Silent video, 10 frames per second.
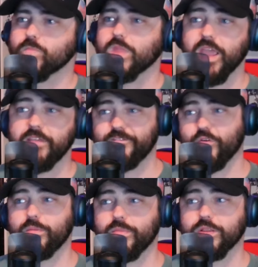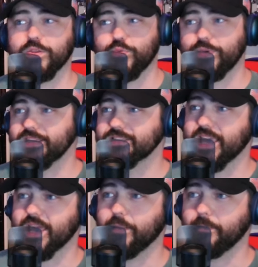A former
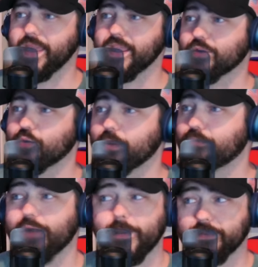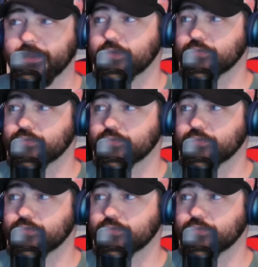Louisiana mayor who abruptly